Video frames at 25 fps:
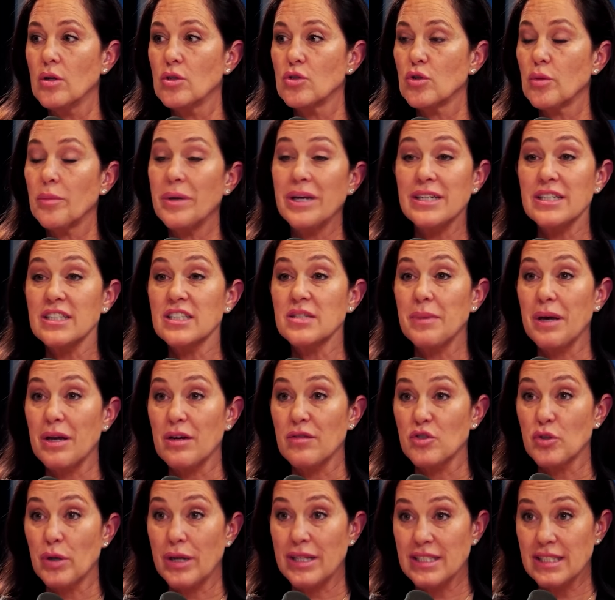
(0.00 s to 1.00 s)
tremendous amount
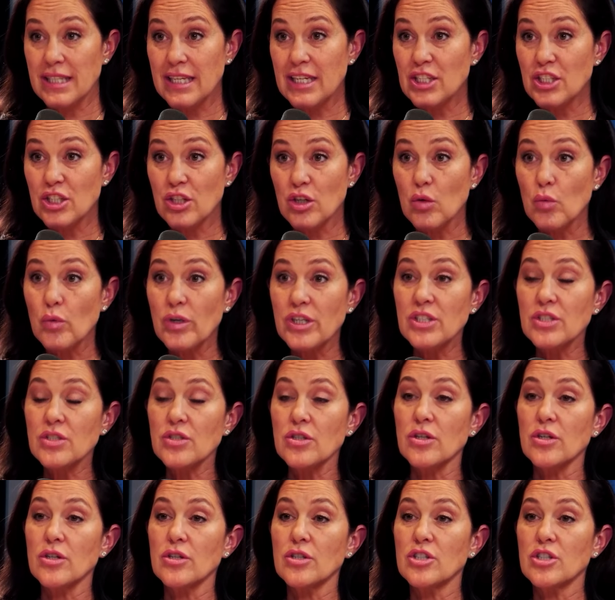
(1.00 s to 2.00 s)
of translational
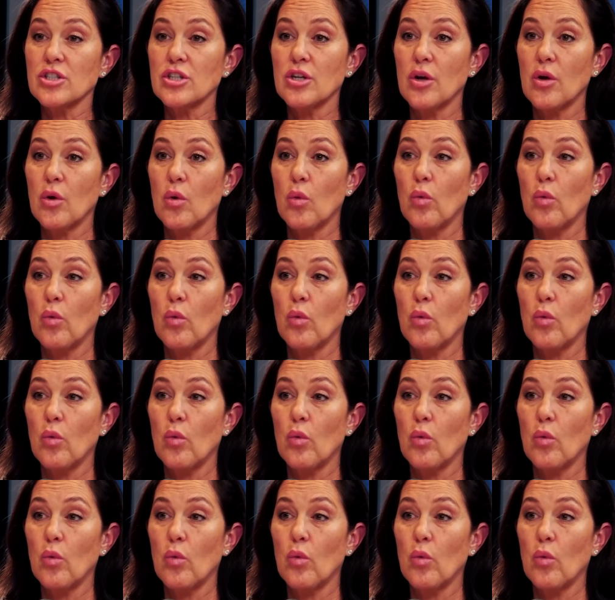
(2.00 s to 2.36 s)
research.